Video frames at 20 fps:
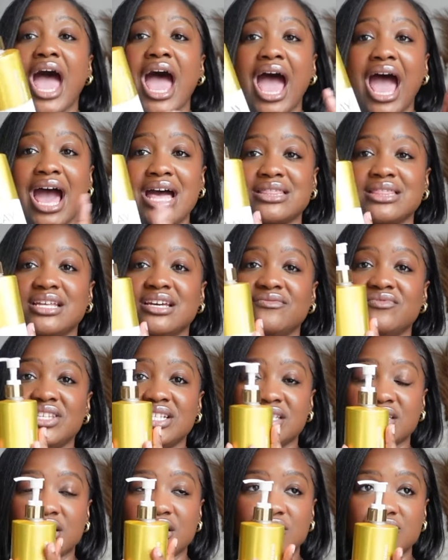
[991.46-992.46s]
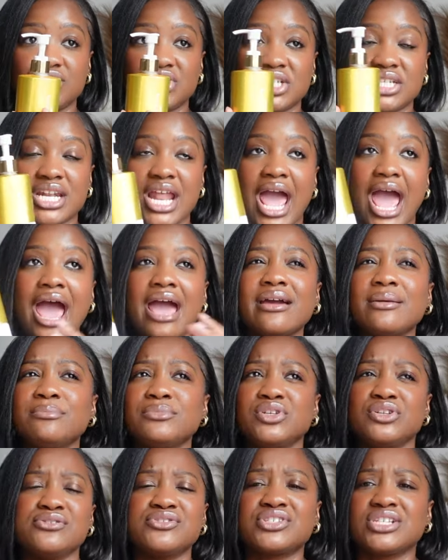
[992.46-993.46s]
I love this lotion.
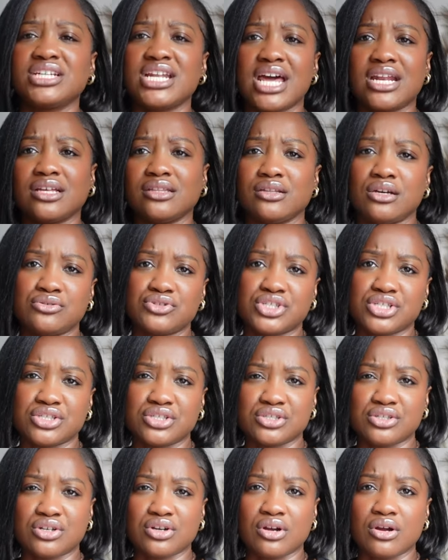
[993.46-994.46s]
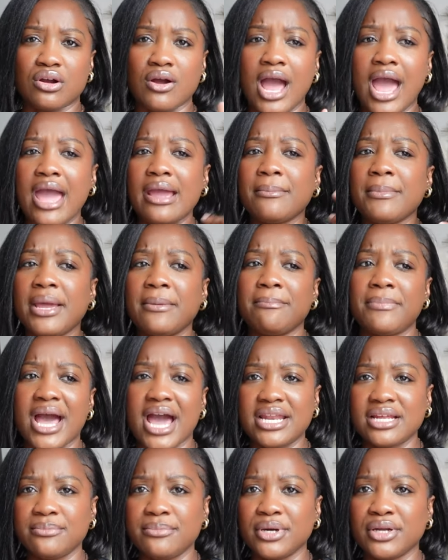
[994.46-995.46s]
I'm usually not a lotion girl. I'm a
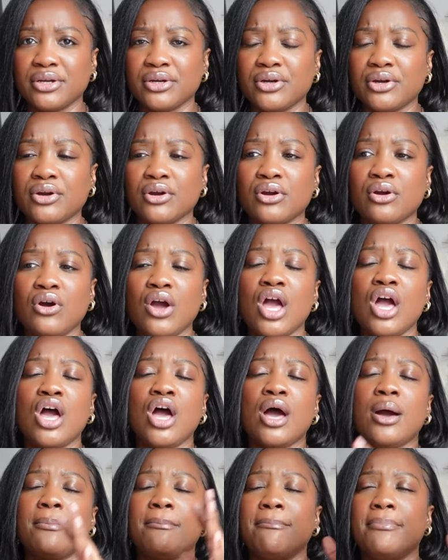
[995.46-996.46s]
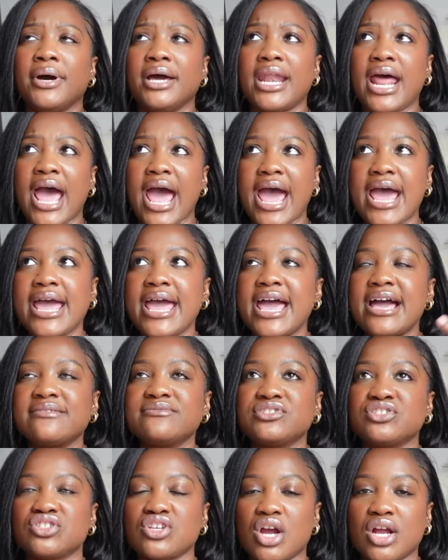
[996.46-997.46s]
body butter girl, but I have
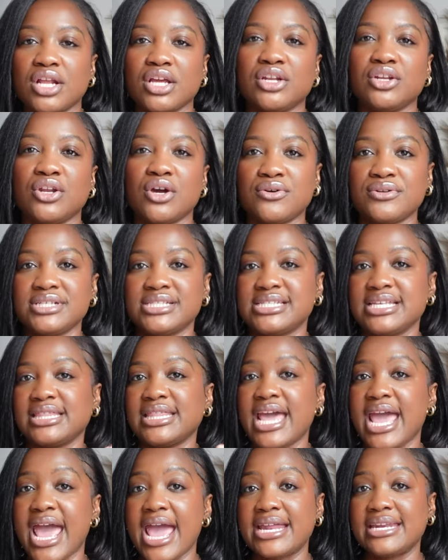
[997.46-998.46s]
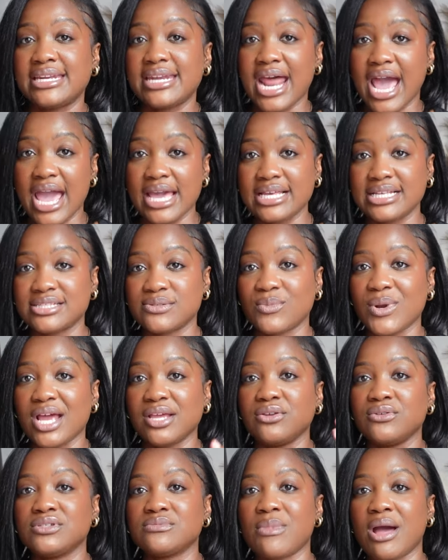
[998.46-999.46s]
started noticing that at night is when I
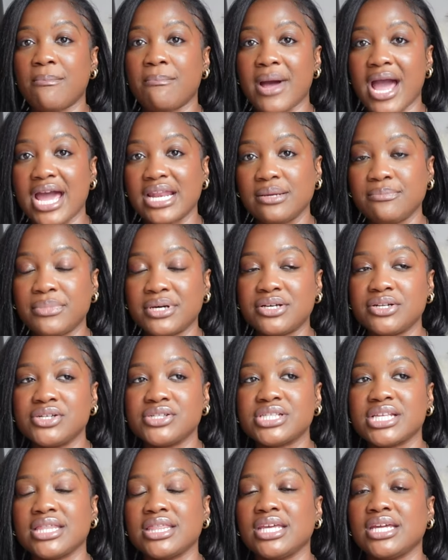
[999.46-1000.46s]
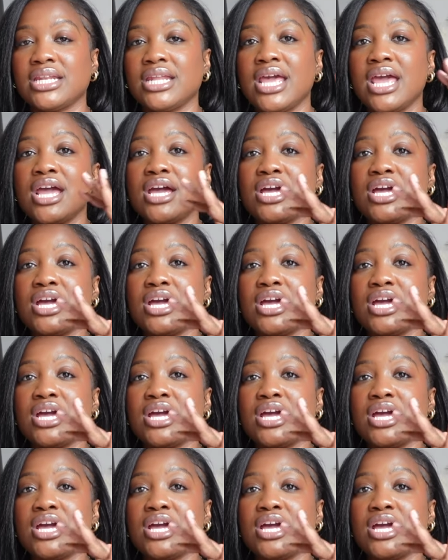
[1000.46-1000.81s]
use my body butters, and then